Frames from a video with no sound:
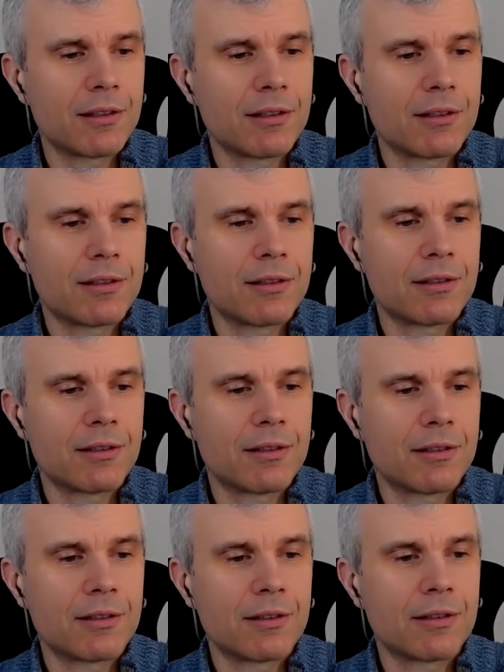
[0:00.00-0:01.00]

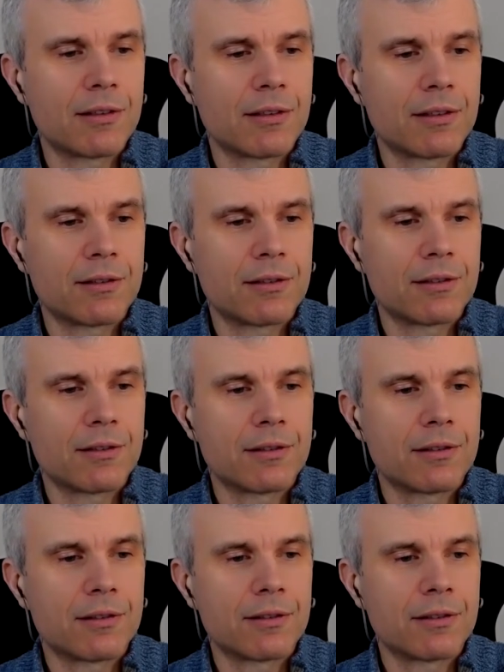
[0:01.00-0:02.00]

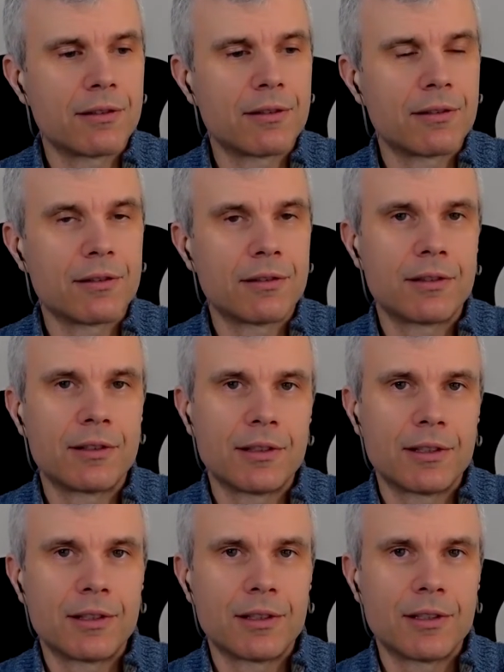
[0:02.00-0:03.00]

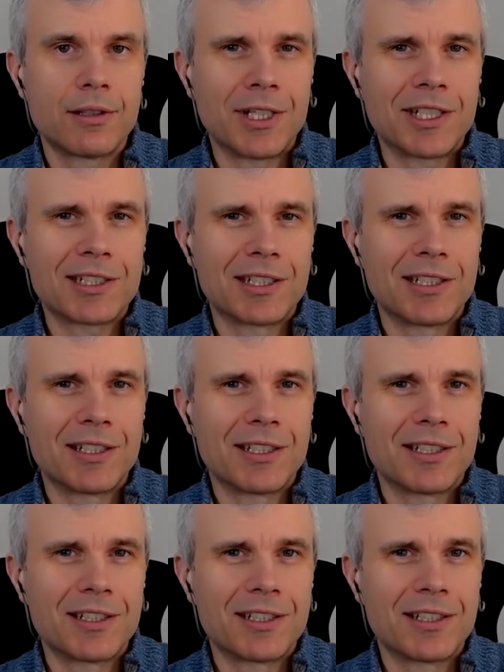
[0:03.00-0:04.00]

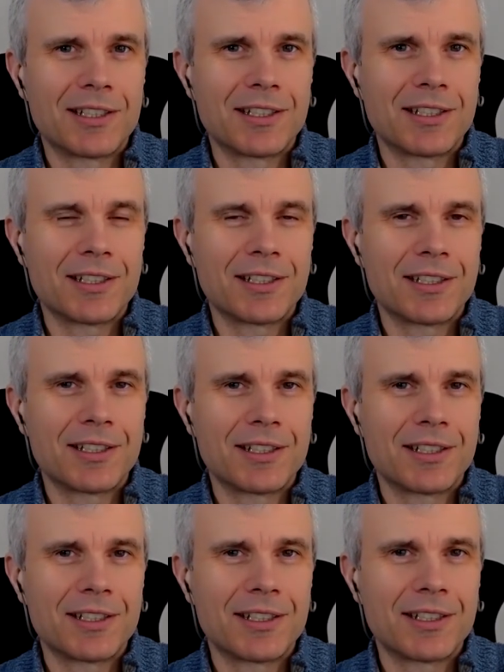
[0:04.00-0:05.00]

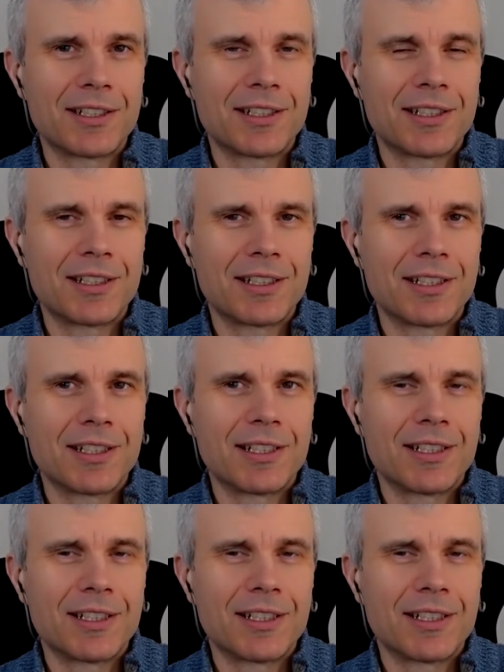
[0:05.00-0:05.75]
(silent)